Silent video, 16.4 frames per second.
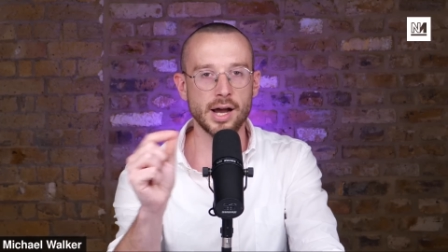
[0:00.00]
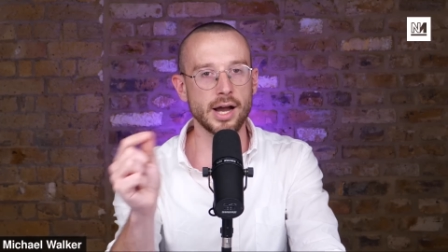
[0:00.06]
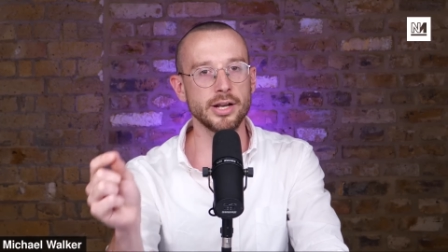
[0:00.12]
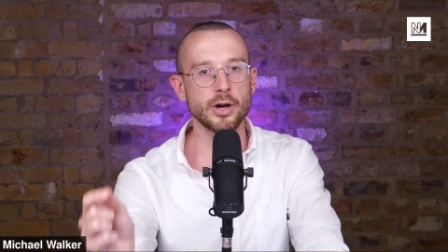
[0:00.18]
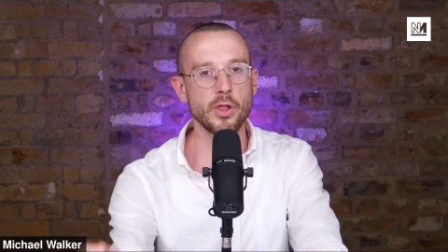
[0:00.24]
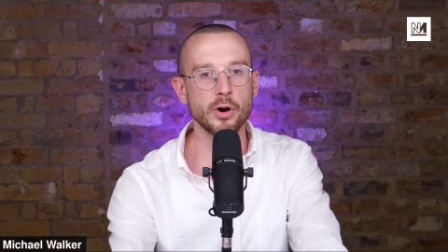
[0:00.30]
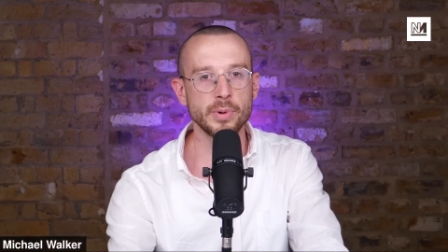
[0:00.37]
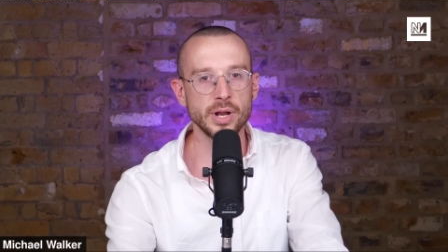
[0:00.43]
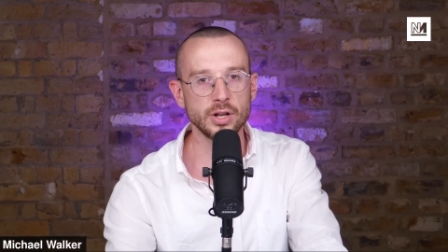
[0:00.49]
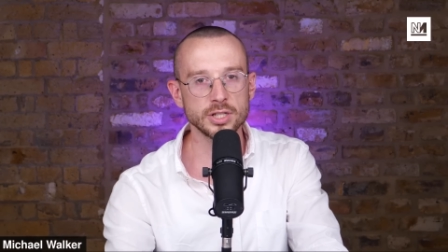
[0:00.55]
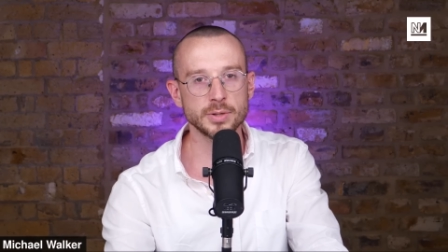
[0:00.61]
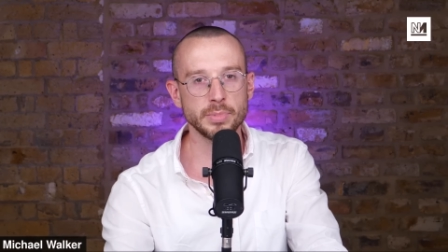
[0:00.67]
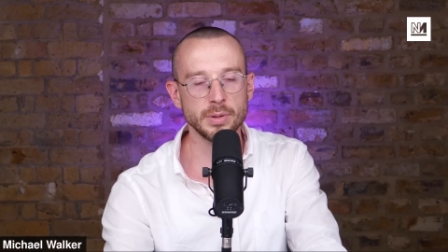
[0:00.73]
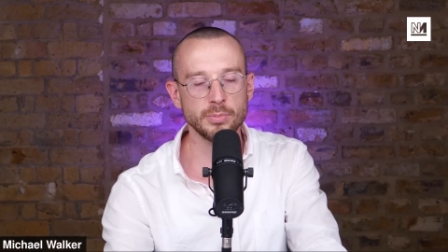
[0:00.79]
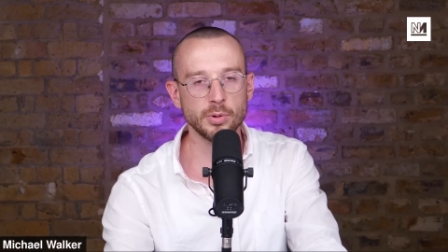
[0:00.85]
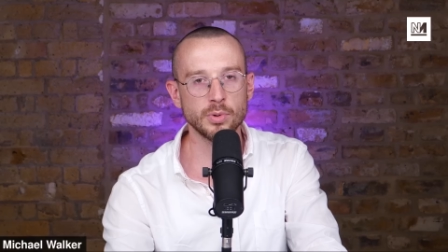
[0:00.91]
I know there'll be lots
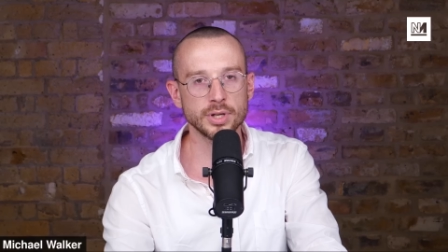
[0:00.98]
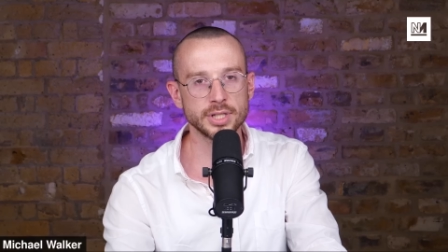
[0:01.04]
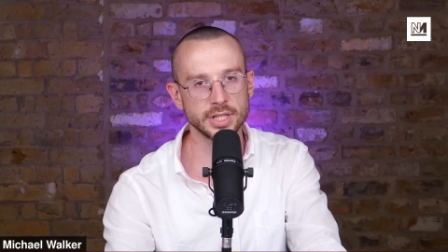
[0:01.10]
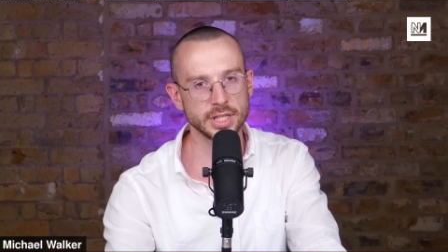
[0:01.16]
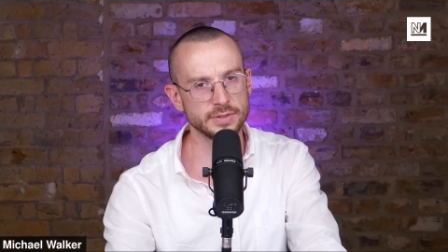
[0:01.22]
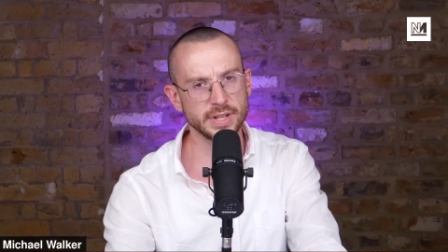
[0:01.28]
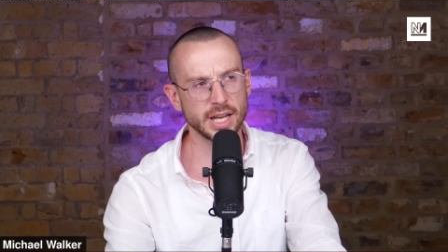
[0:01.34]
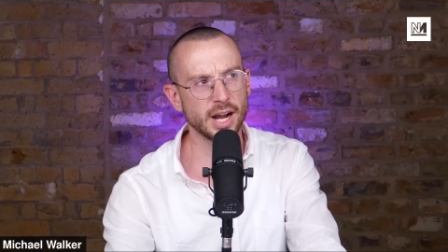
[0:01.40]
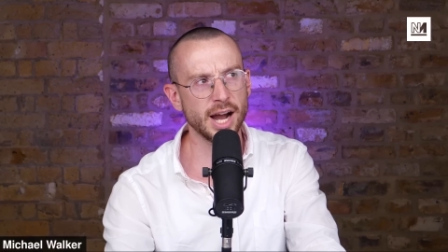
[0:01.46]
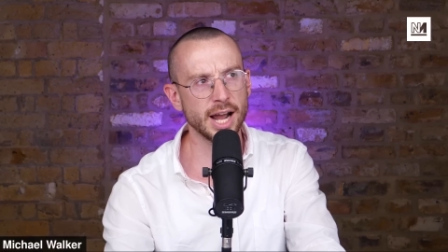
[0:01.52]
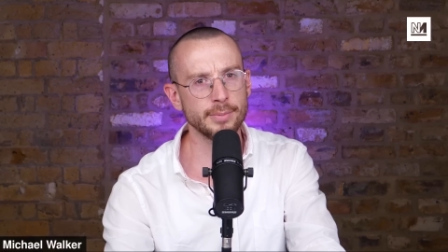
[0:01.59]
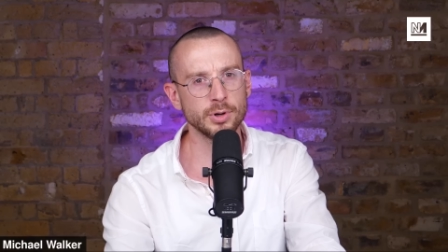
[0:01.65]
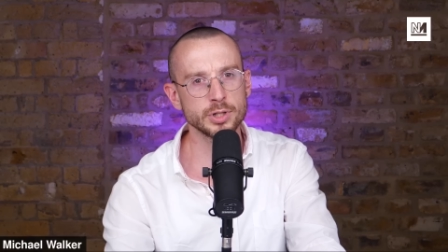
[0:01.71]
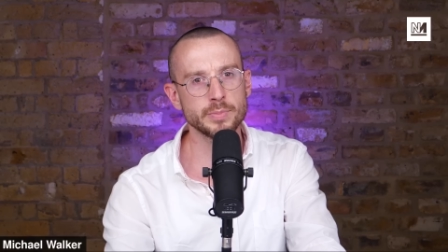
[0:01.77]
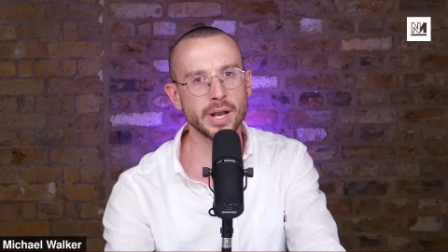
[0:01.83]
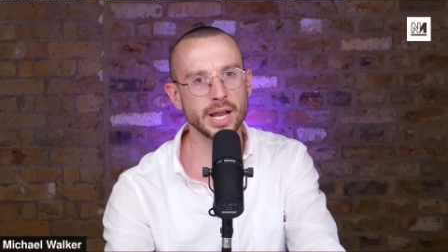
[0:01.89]
of people watching this thinking, I am
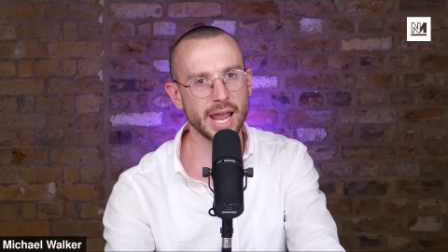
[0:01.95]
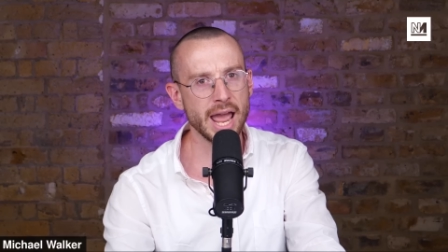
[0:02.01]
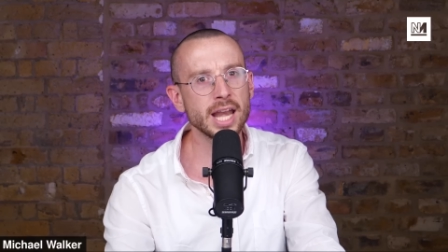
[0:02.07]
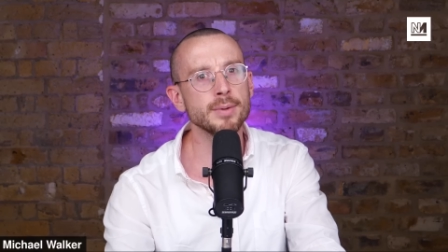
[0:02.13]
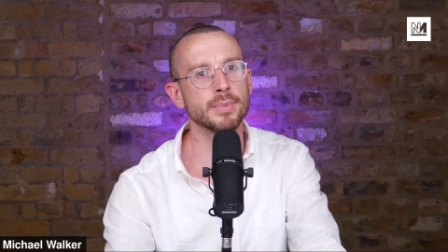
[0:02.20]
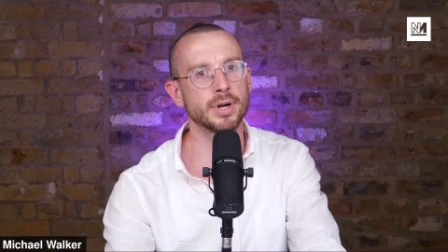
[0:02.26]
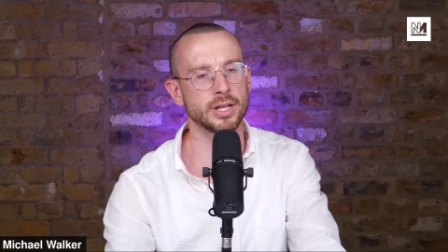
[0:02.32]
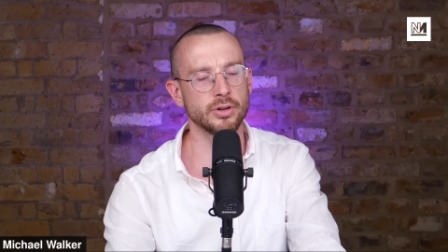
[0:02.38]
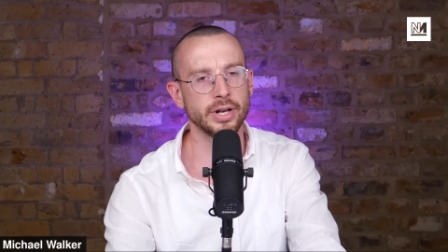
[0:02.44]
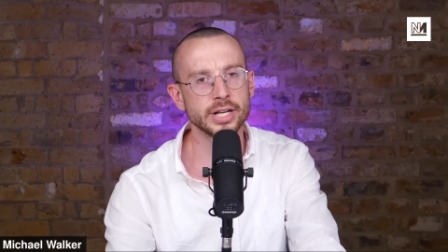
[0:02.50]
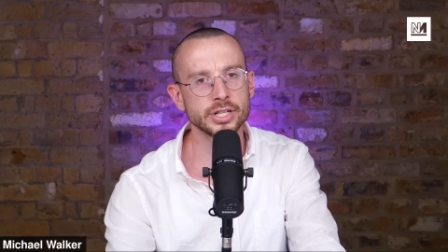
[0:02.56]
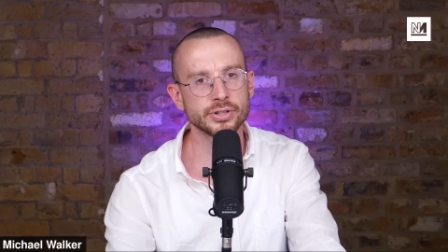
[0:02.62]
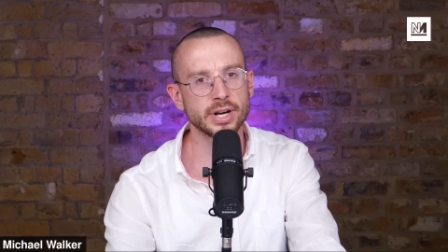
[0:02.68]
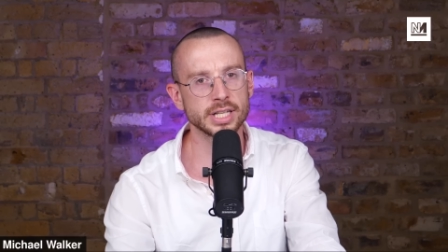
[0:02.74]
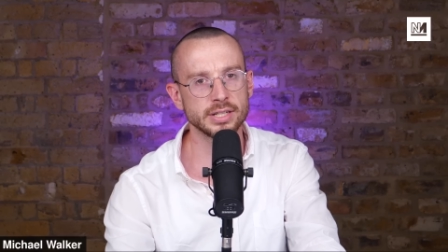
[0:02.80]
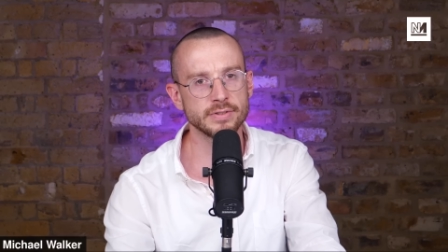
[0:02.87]
not spending any money on
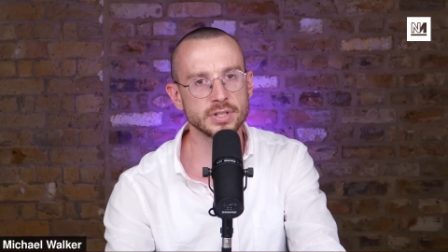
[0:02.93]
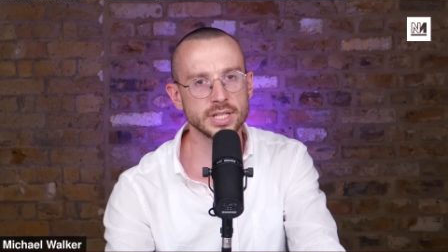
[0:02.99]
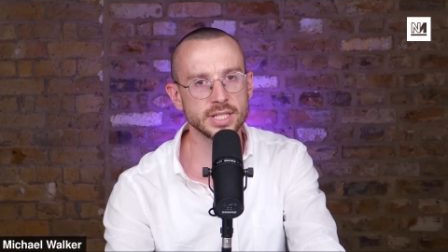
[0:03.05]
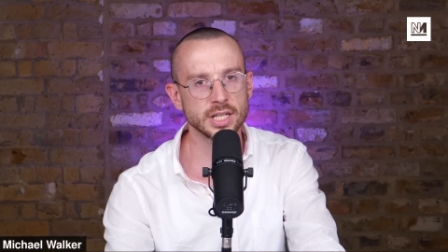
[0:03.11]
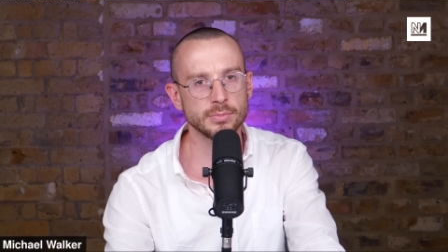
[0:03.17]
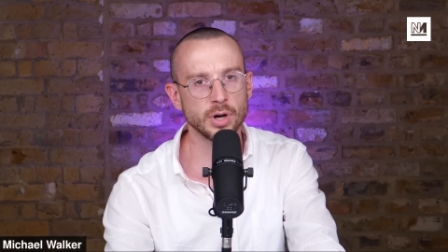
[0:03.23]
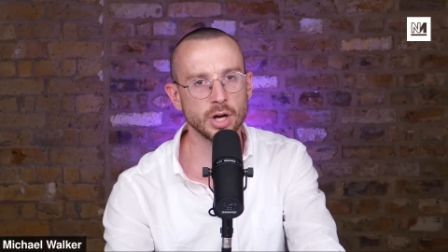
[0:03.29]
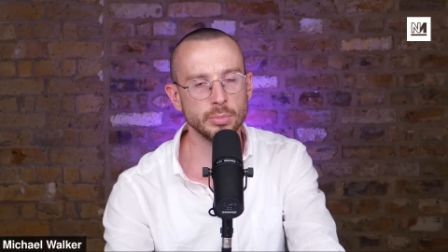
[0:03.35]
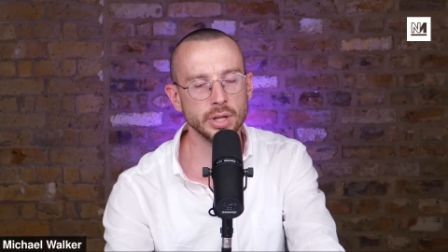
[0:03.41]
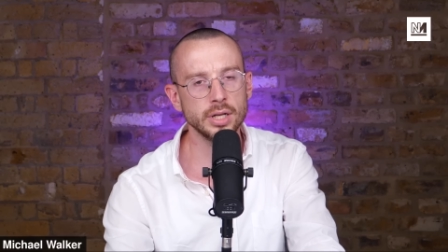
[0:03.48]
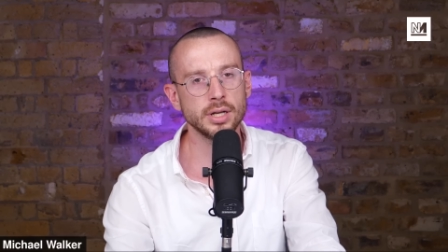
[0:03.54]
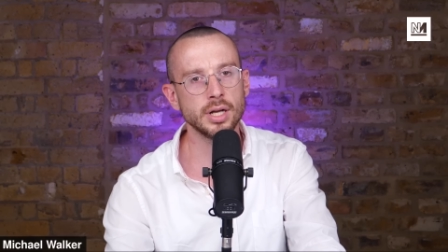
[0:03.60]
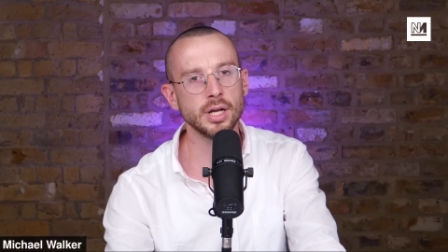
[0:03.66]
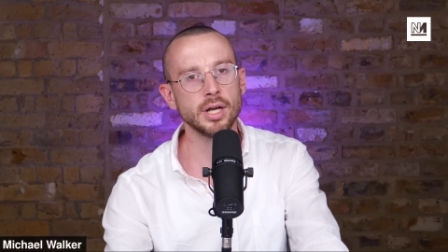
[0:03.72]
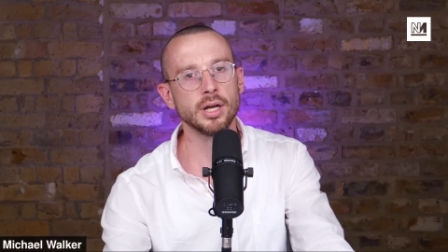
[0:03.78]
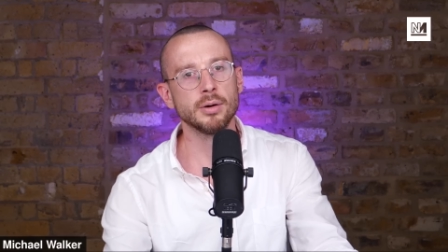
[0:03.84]
leisure activities at the moment
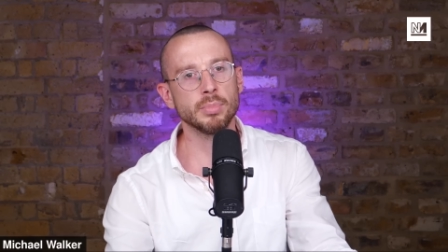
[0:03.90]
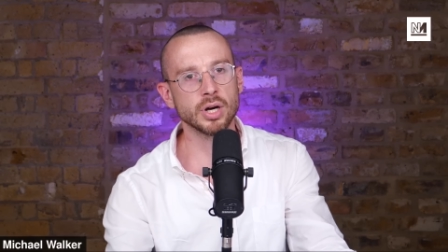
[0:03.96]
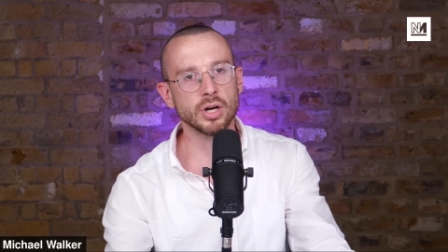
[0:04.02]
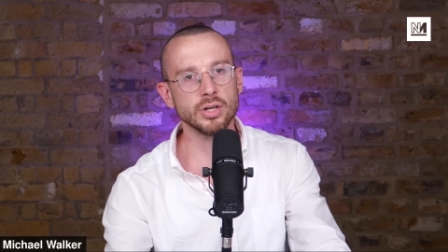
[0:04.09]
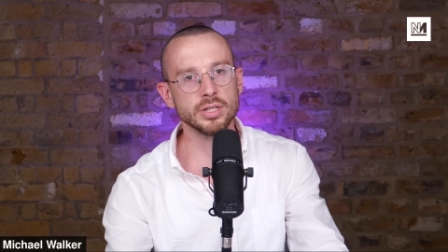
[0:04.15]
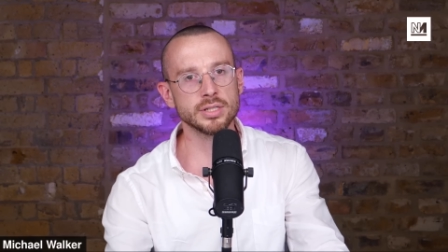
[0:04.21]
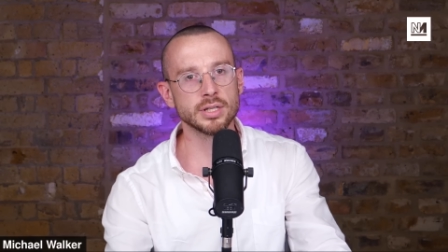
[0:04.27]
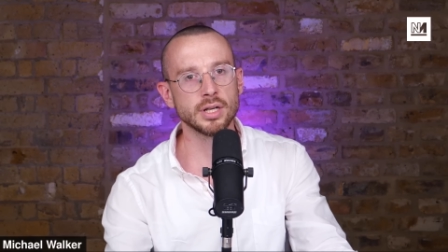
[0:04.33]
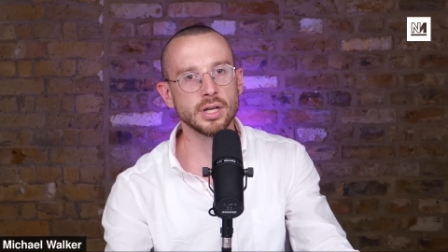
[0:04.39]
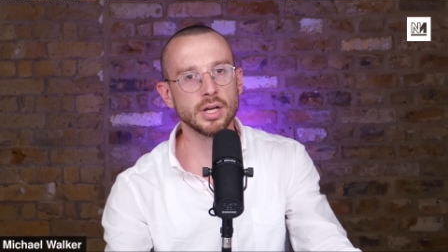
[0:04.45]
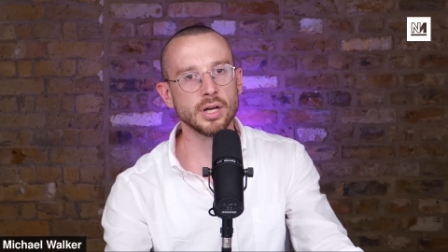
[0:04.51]
because